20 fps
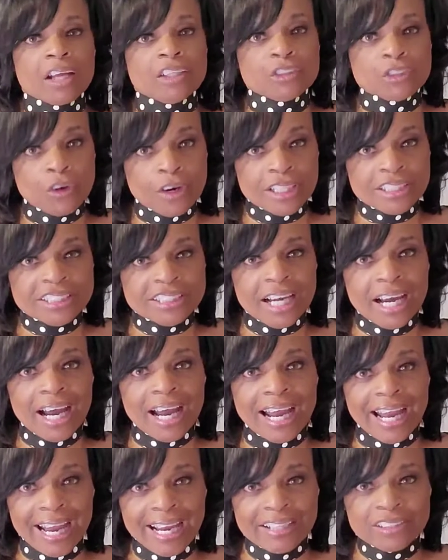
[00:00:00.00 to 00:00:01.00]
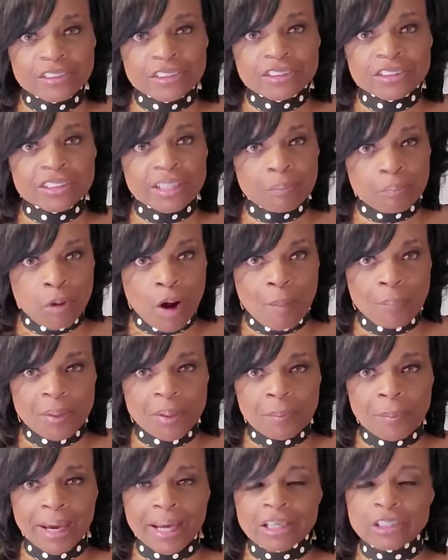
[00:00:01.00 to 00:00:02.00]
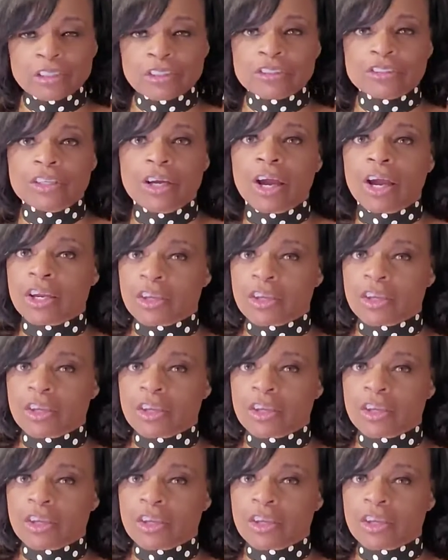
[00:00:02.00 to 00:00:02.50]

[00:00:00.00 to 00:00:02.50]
Georgia agents and property managers,